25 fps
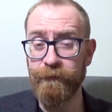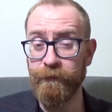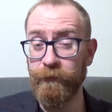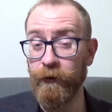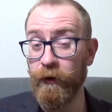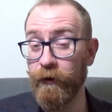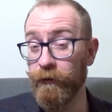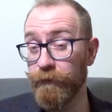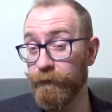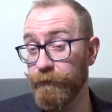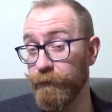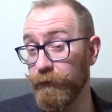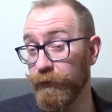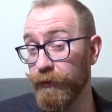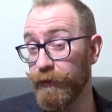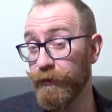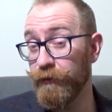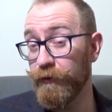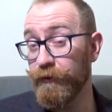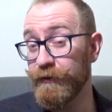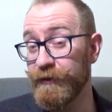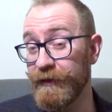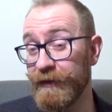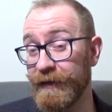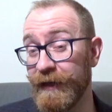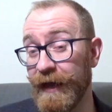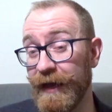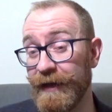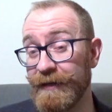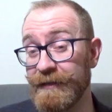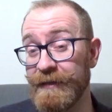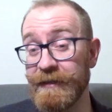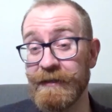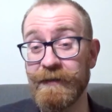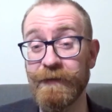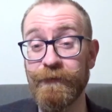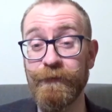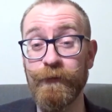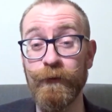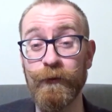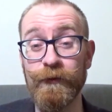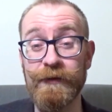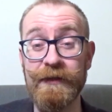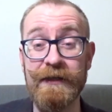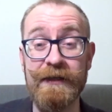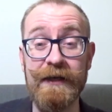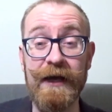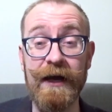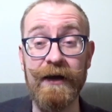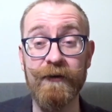of 1380 to
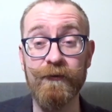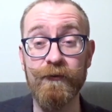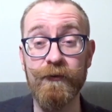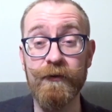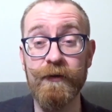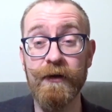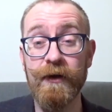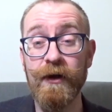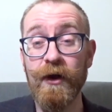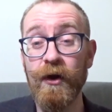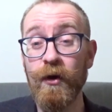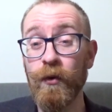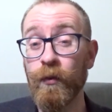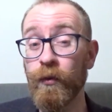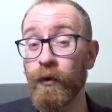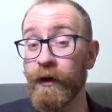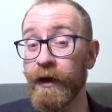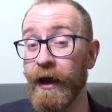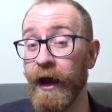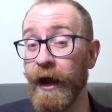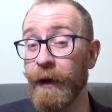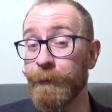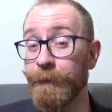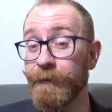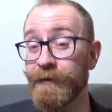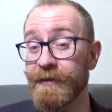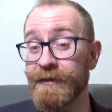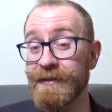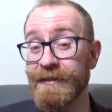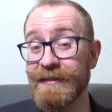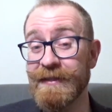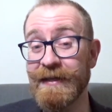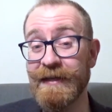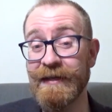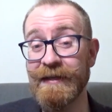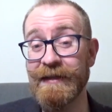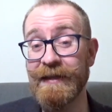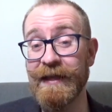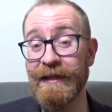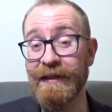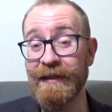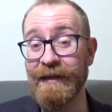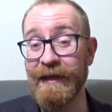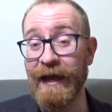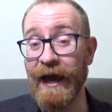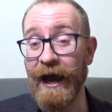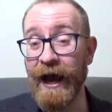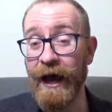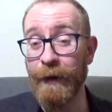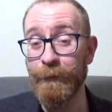1400, we're able to see that
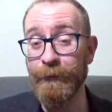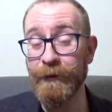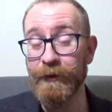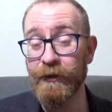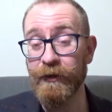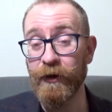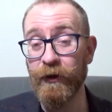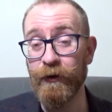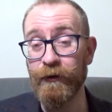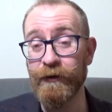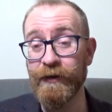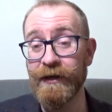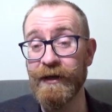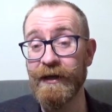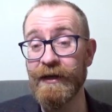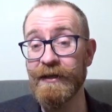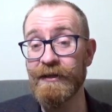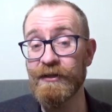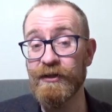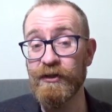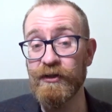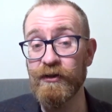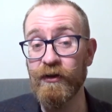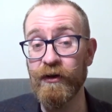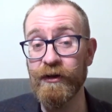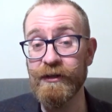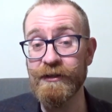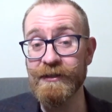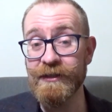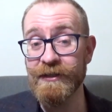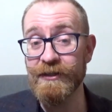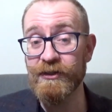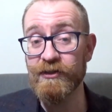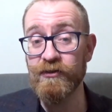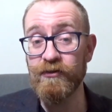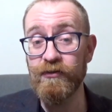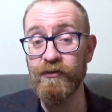the arming coat is not just